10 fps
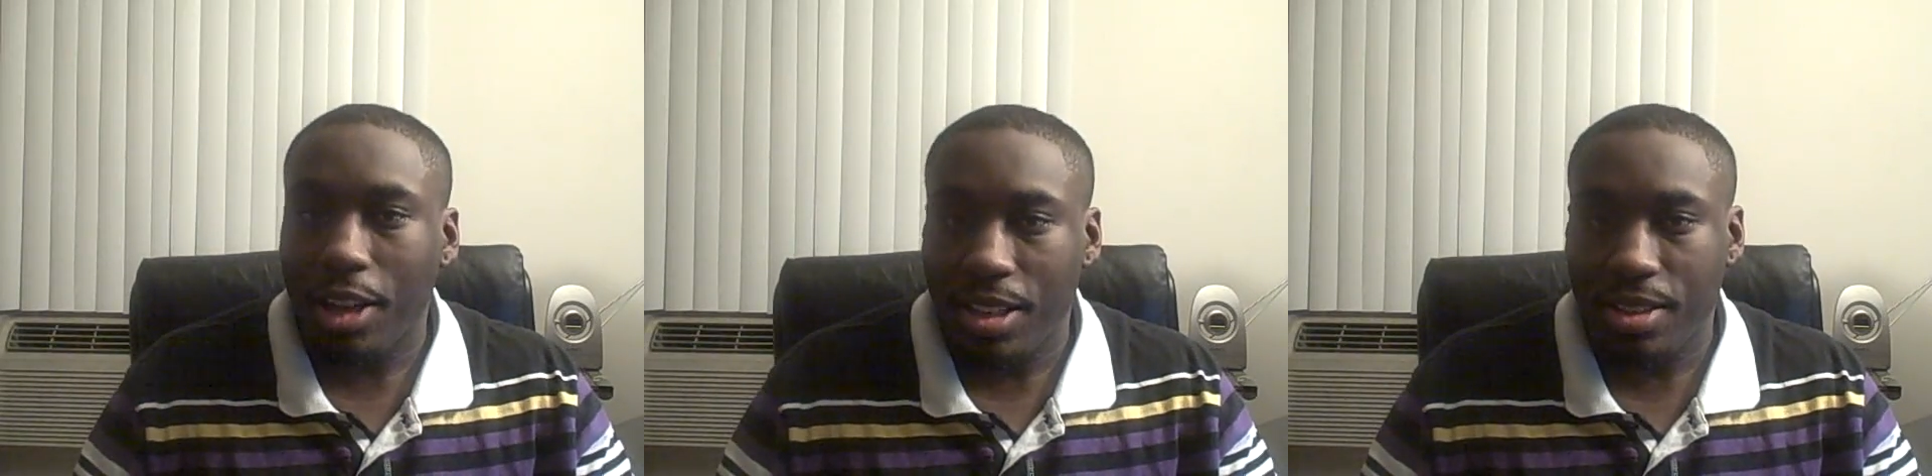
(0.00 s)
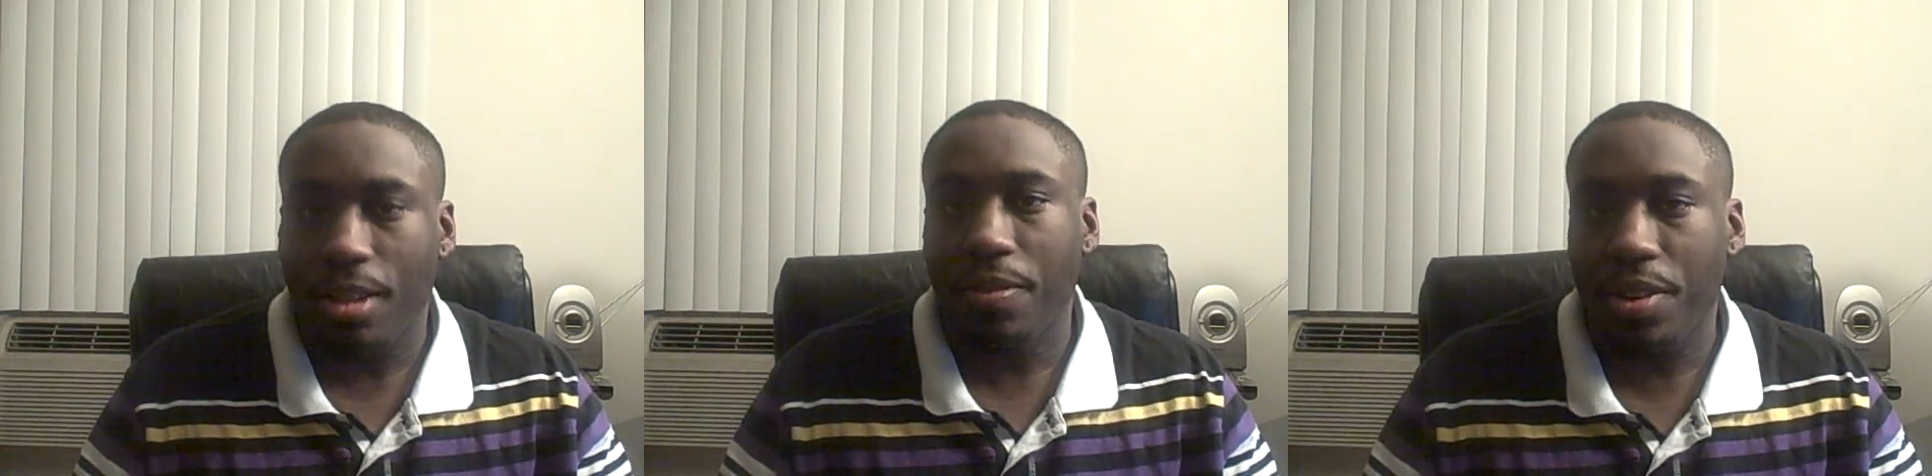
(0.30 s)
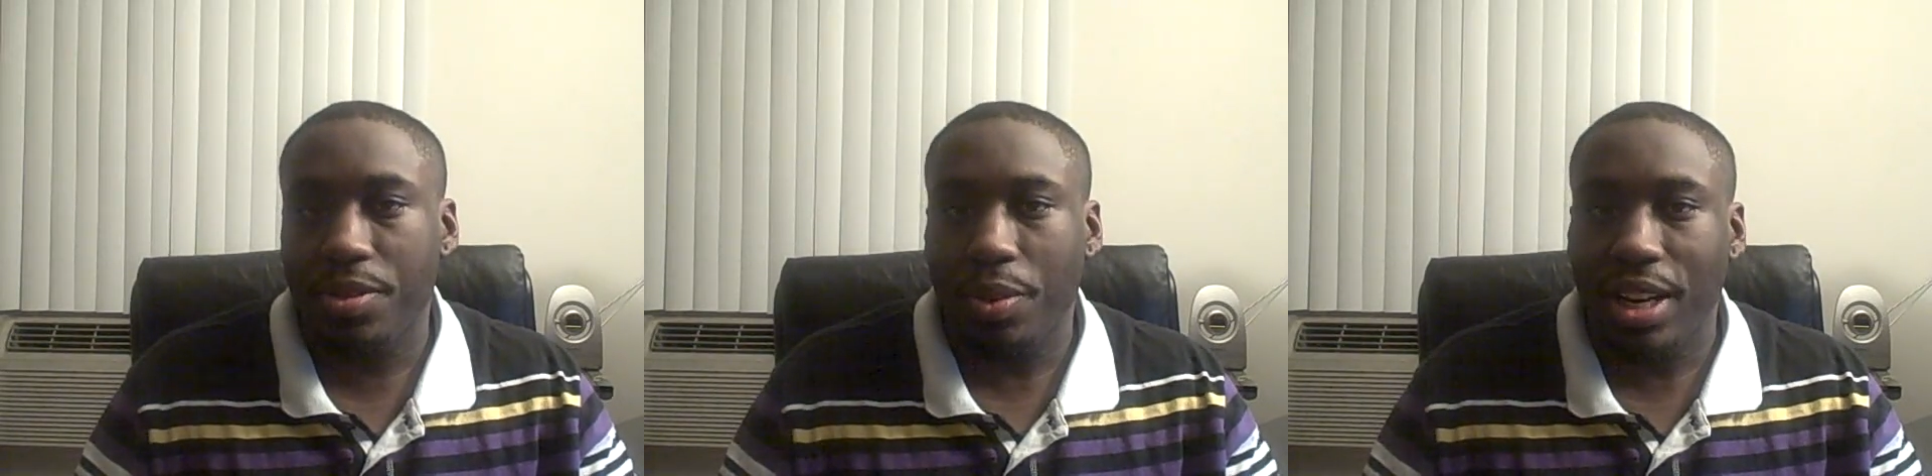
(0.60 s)

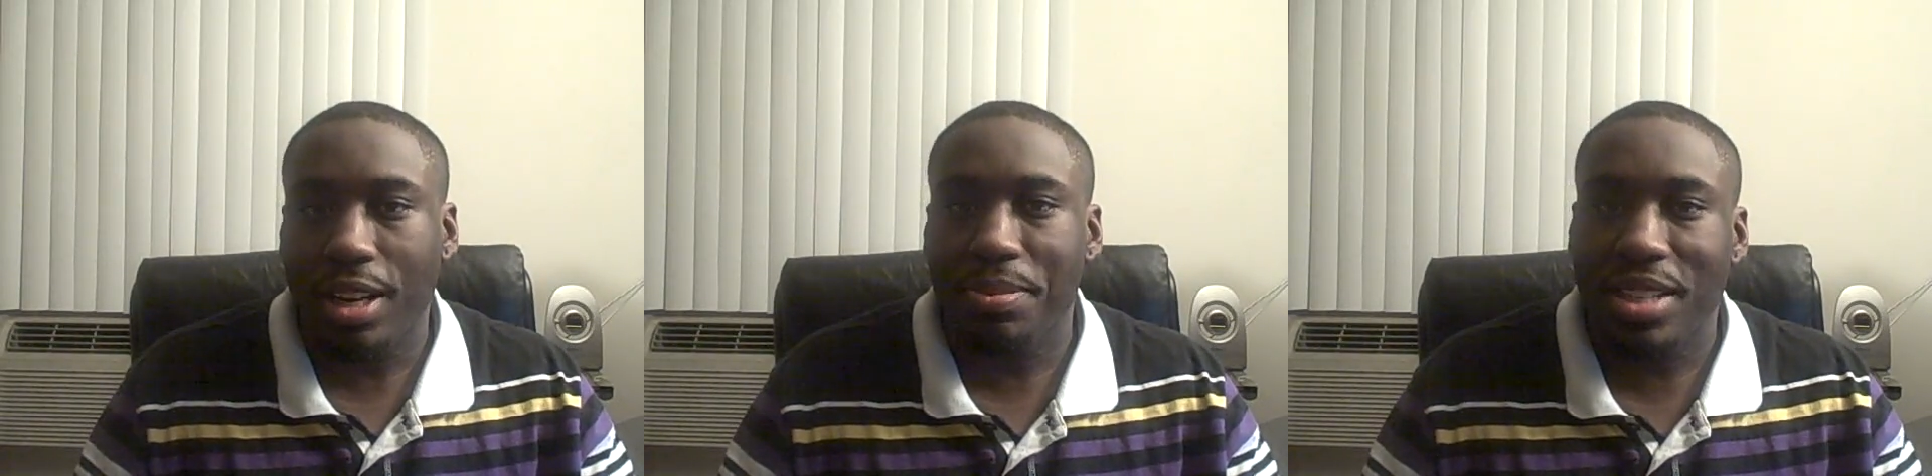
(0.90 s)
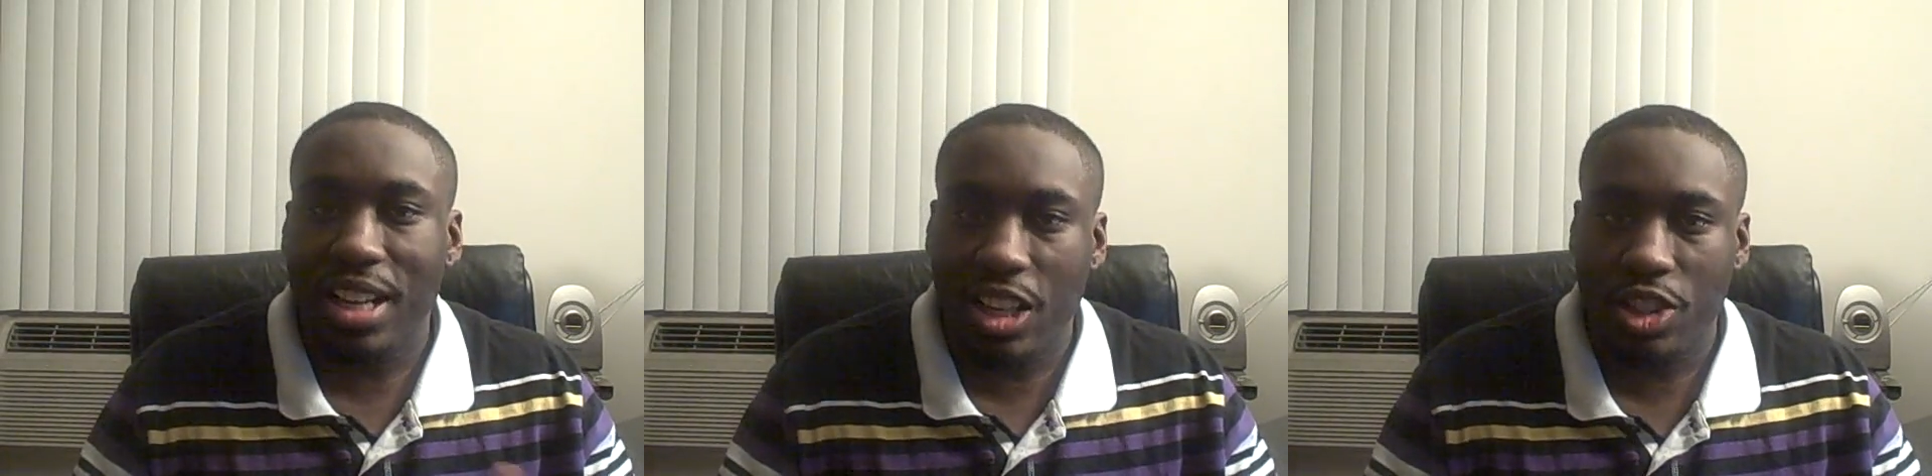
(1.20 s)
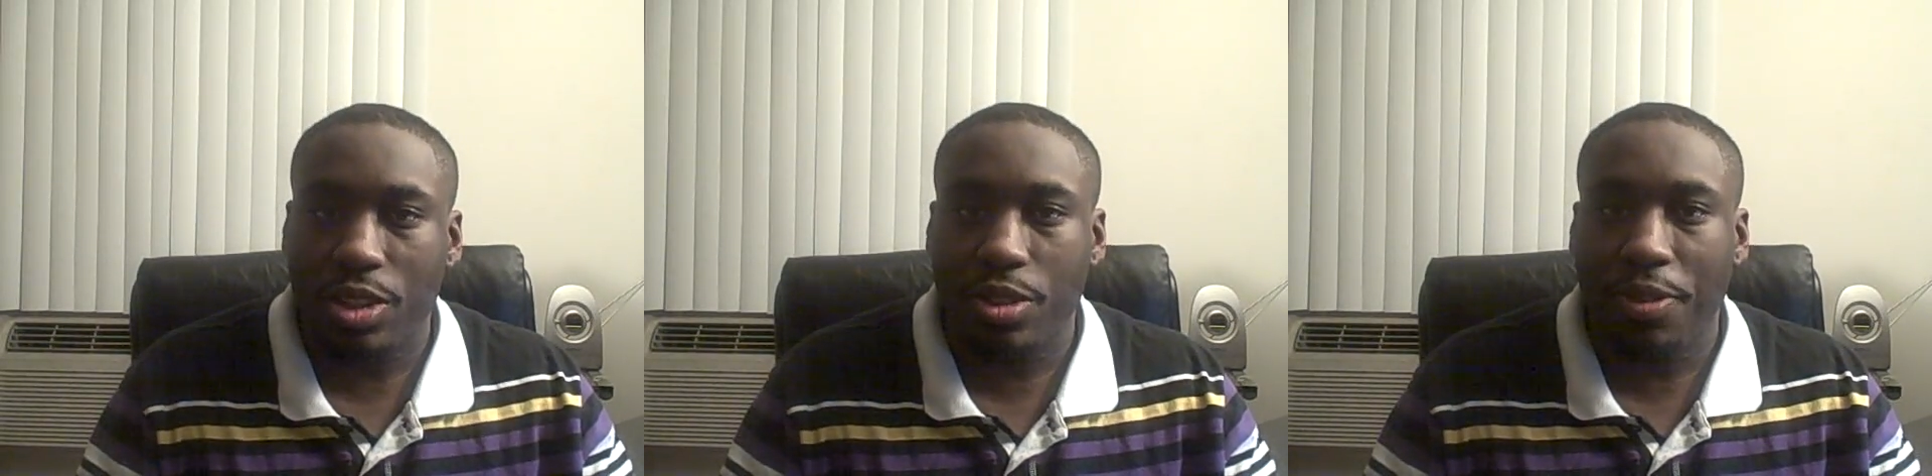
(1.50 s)
conservatives when it comes to
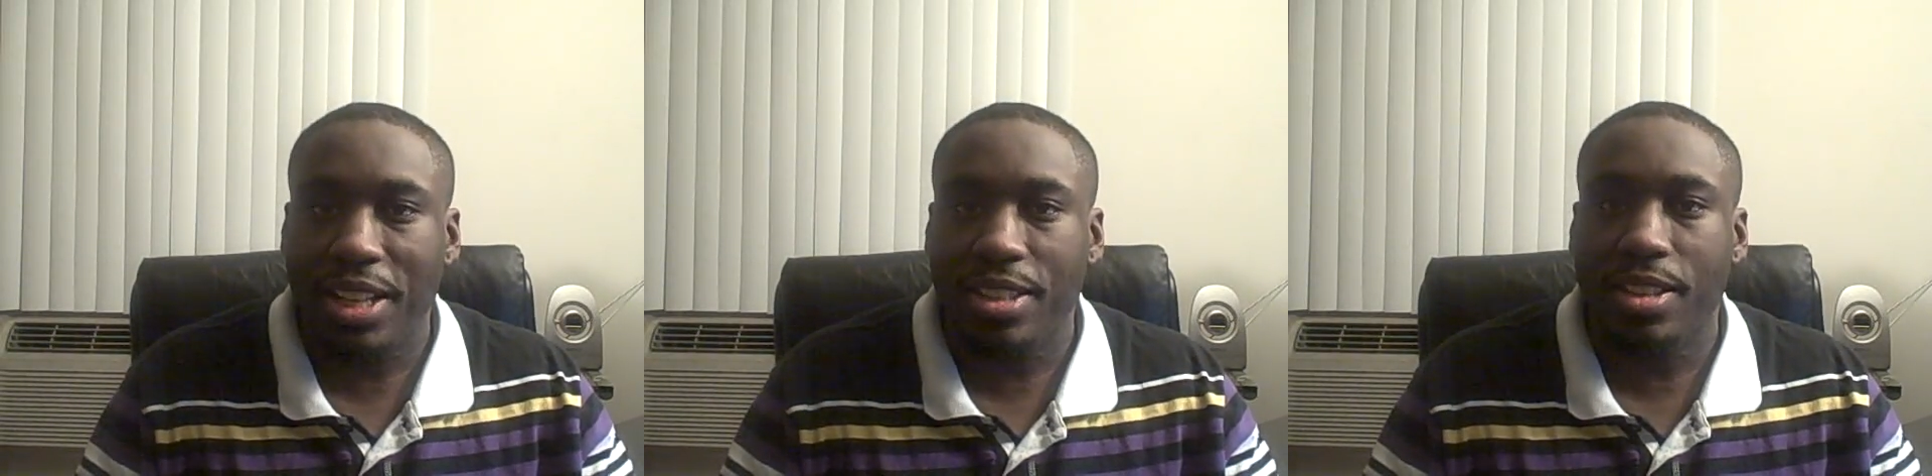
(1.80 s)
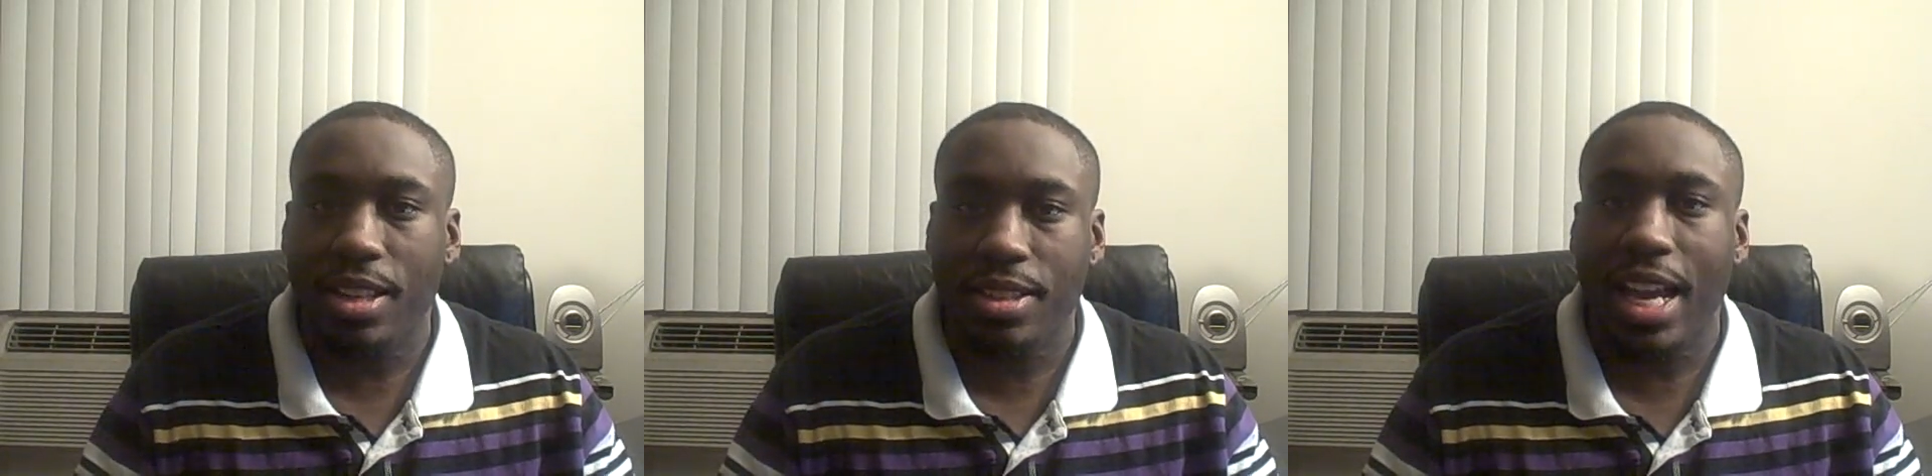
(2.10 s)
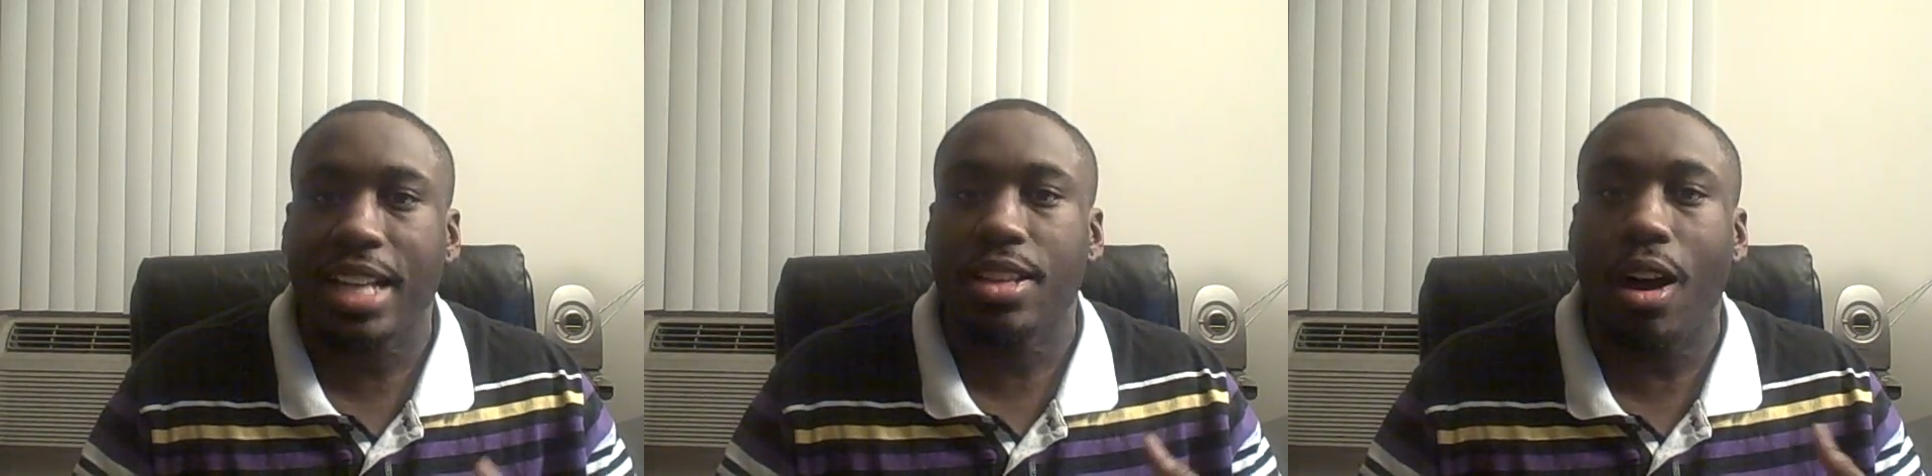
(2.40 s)
issues facing us,
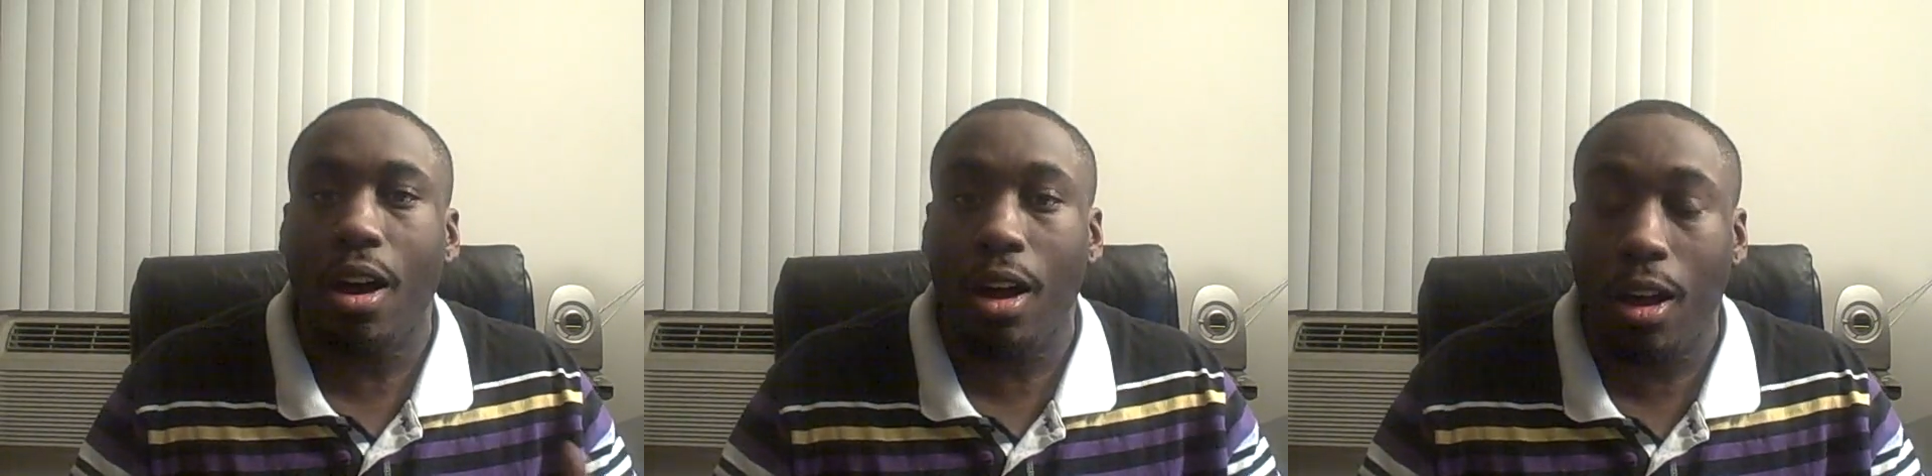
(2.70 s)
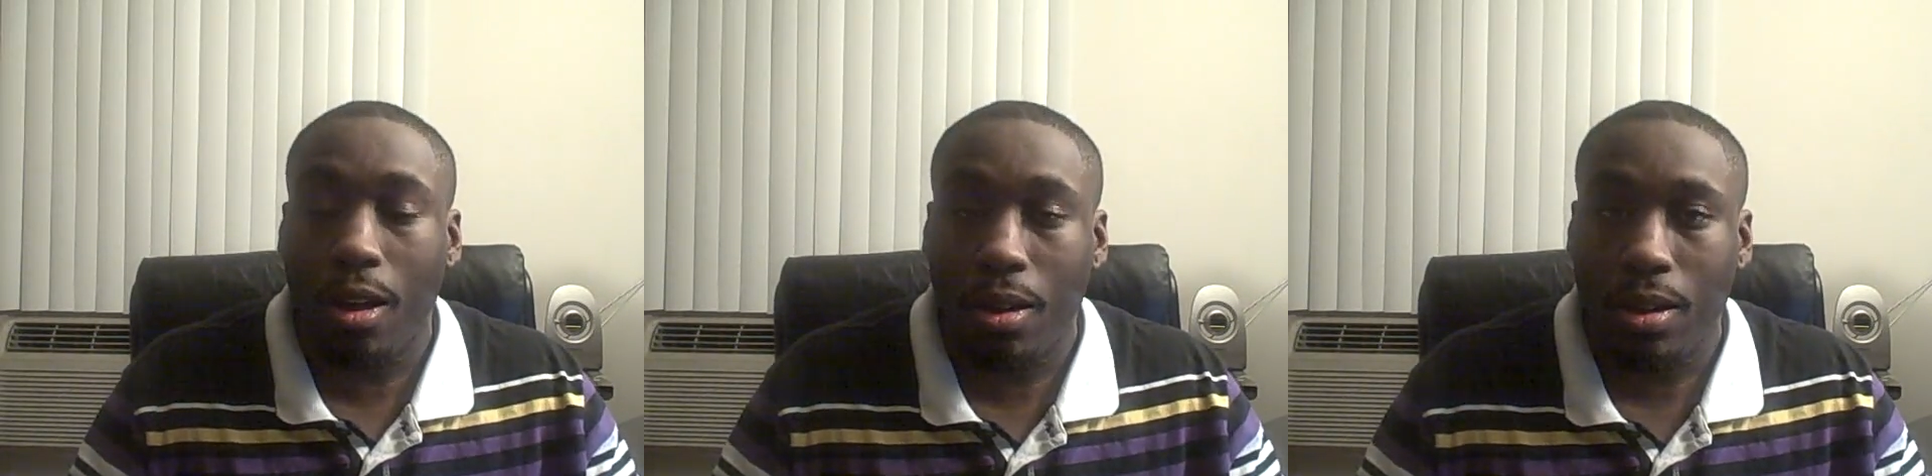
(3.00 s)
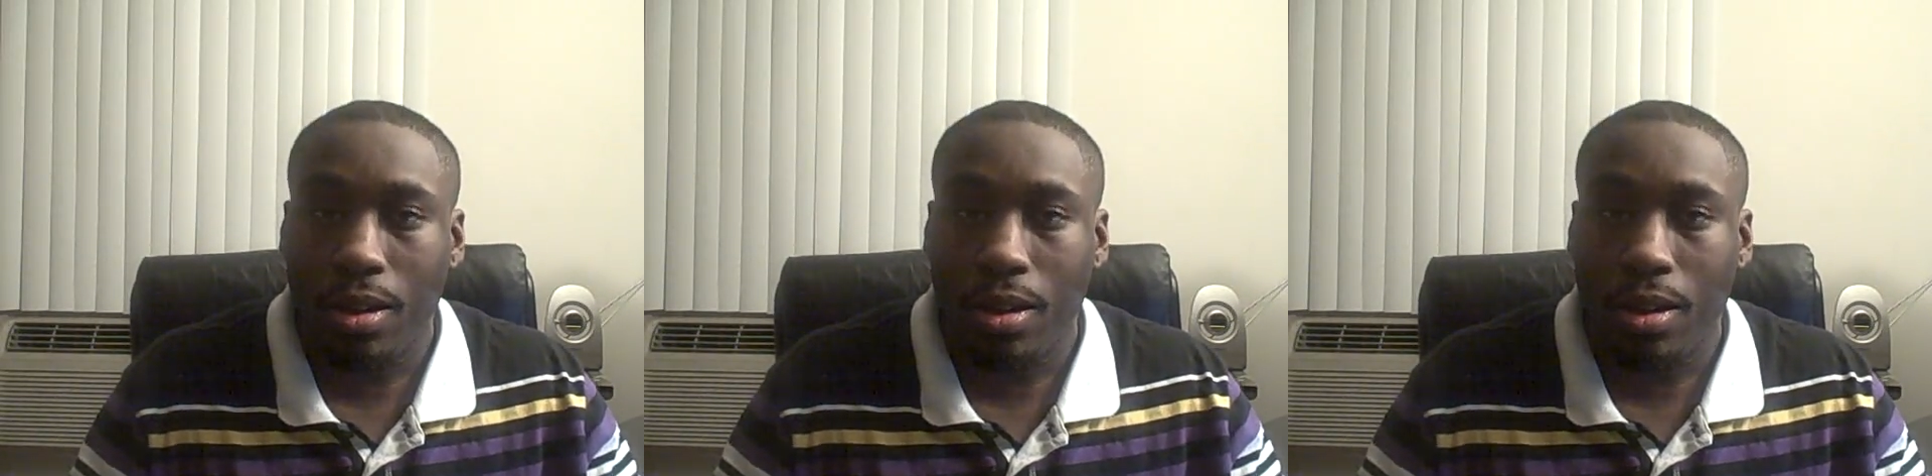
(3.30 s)
as all